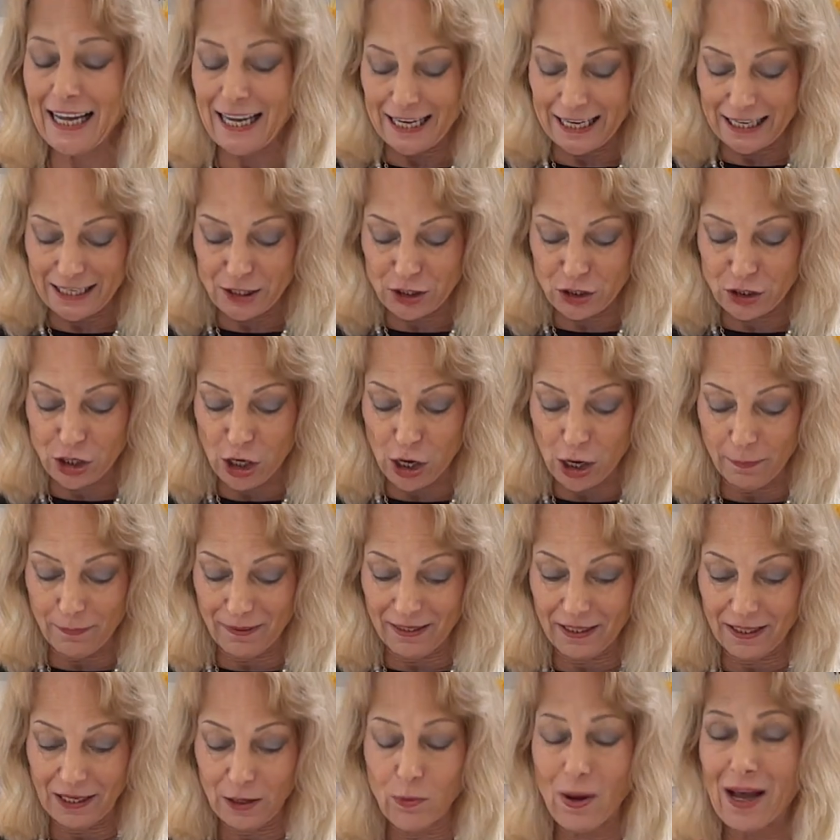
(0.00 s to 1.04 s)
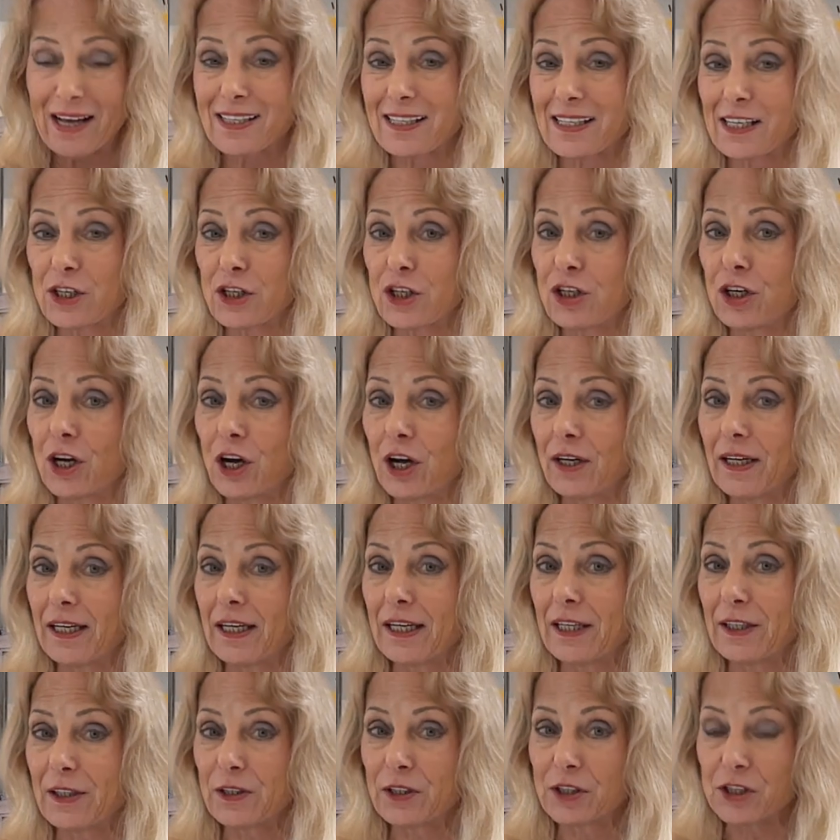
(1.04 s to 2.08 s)
is coming who has this young
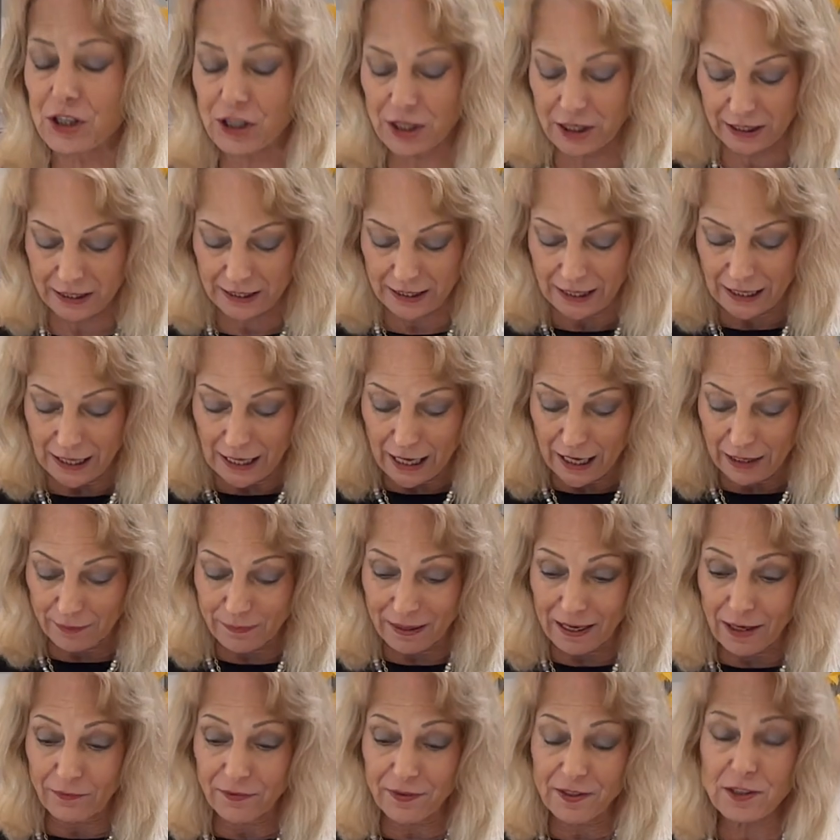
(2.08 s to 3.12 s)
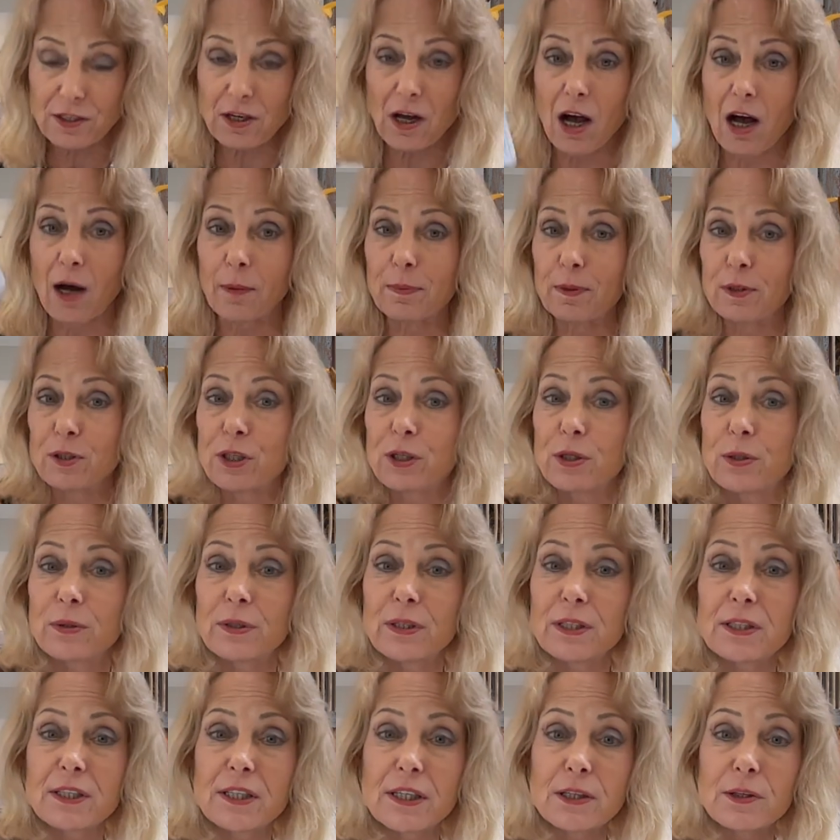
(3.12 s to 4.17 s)
energy about this
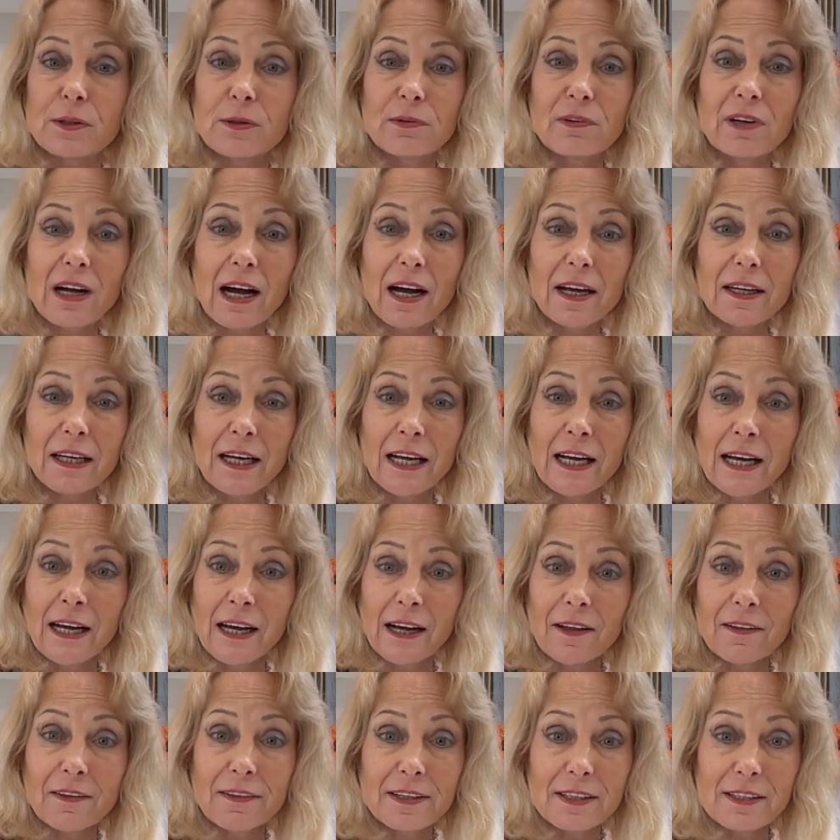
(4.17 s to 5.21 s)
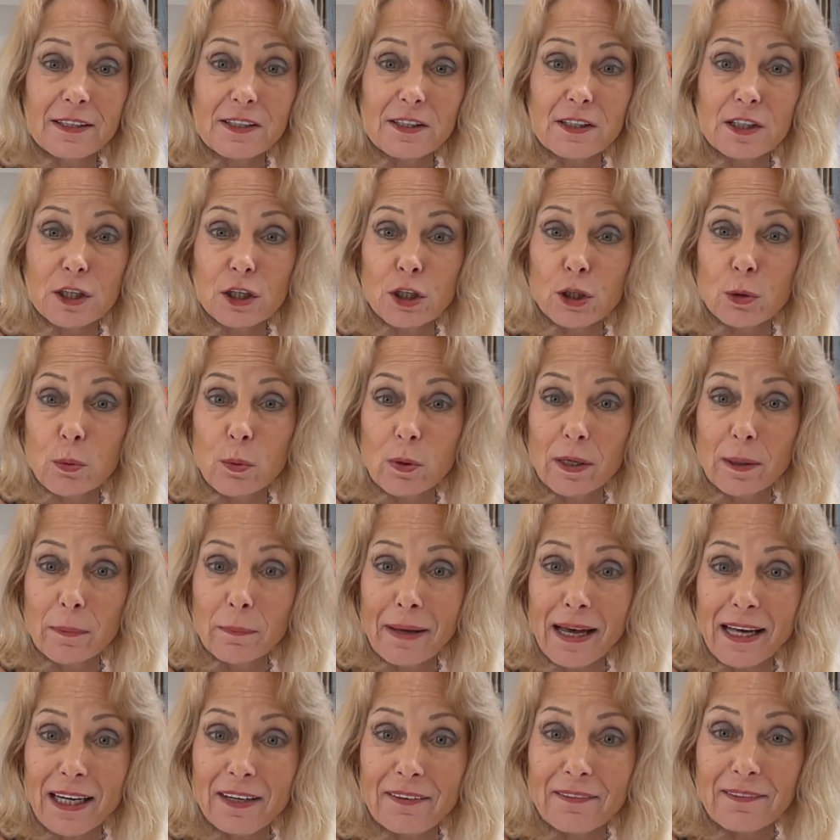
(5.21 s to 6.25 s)
opportunity you got this you want to
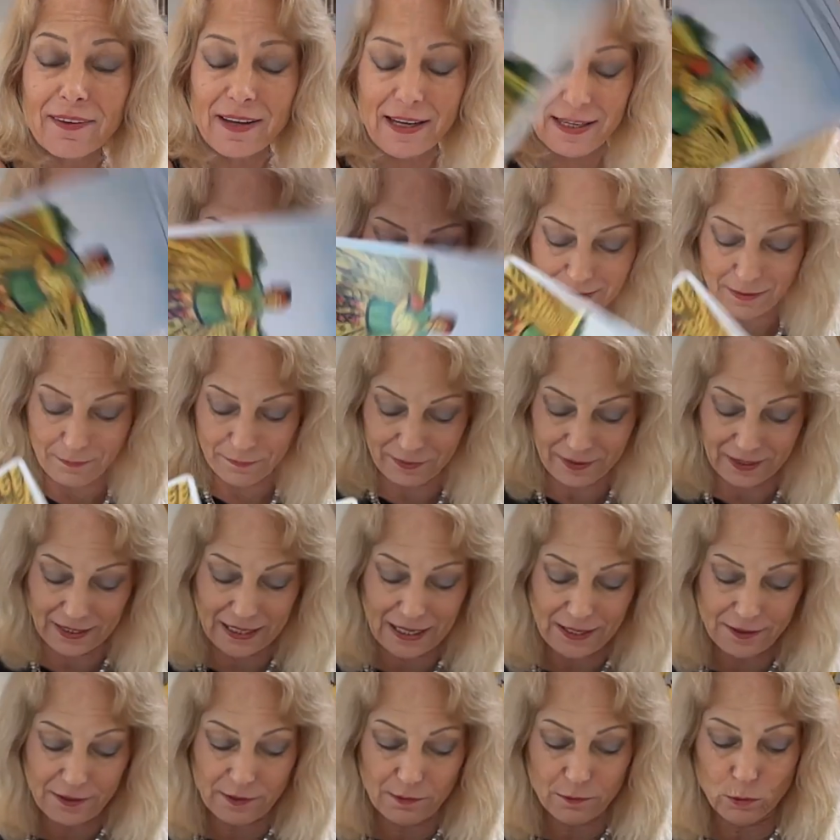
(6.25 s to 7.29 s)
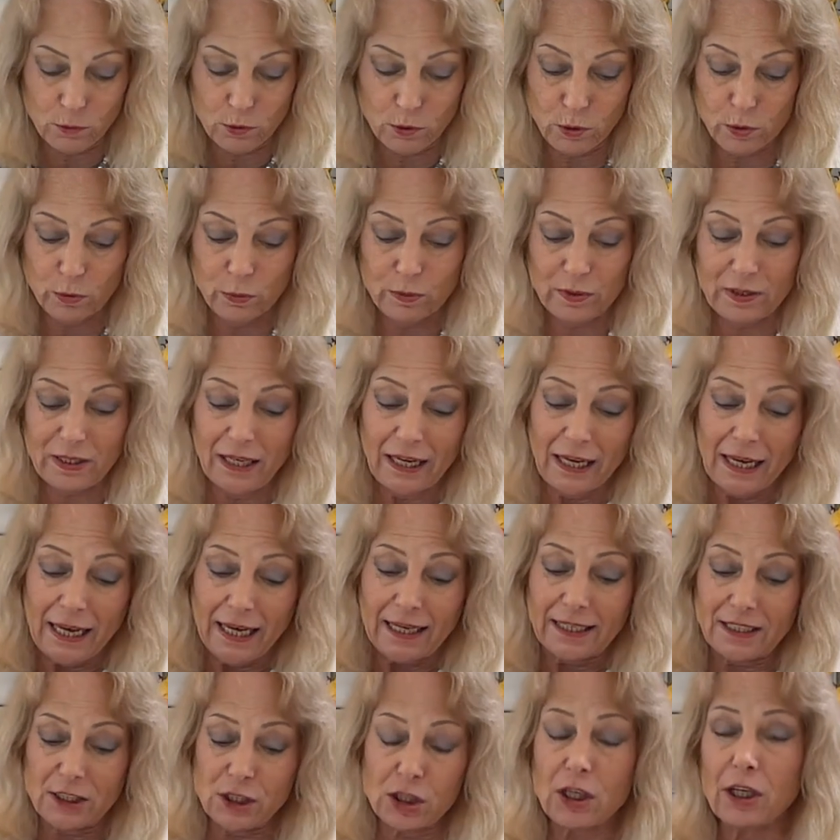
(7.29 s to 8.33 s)
manifest something at the root and
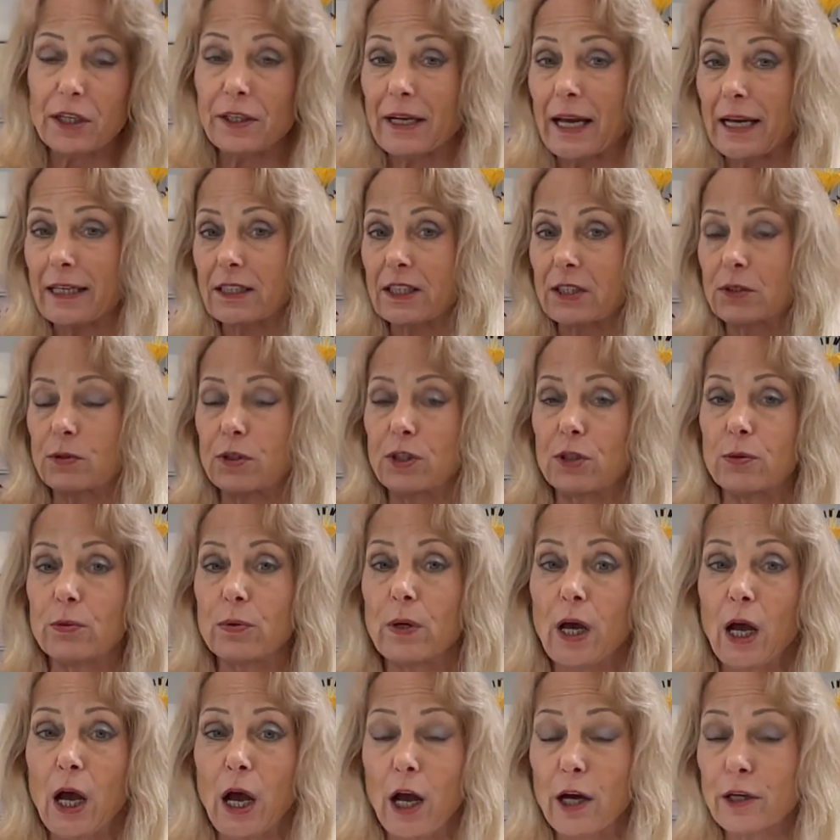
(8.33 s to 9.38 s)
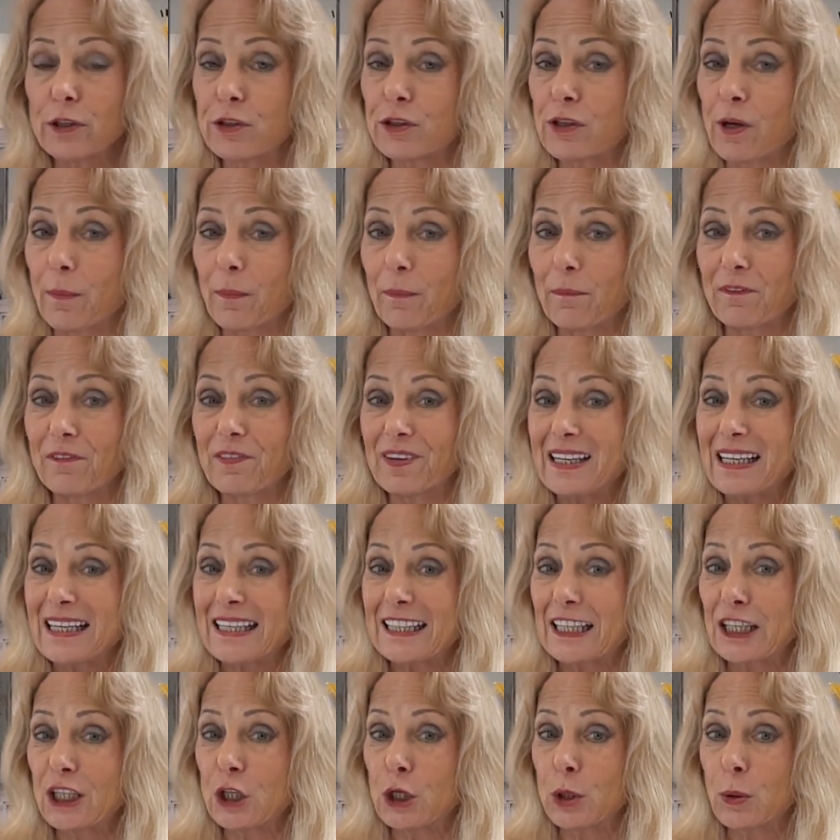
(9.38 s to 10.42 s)
it's connected to uh, some
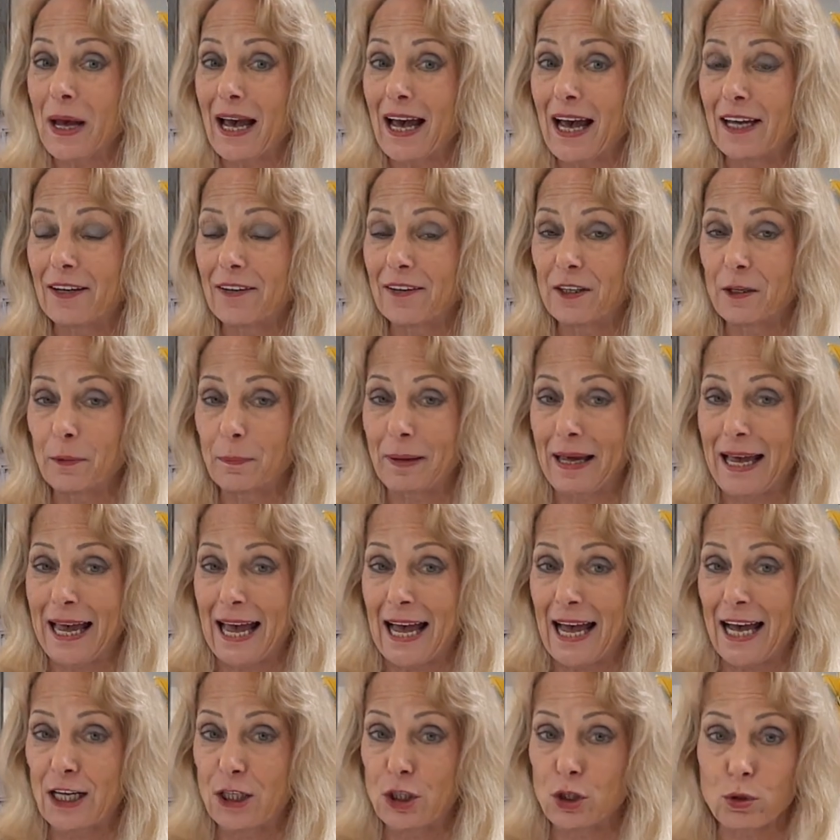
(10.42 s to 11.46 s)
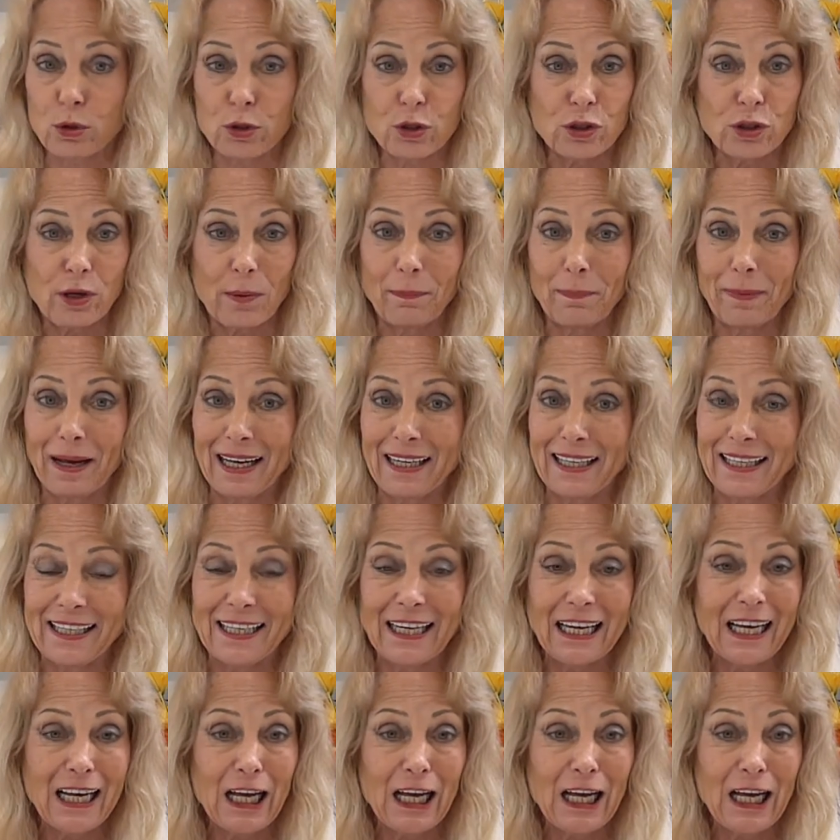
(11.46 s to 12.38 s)
feeling you had in the past or somebody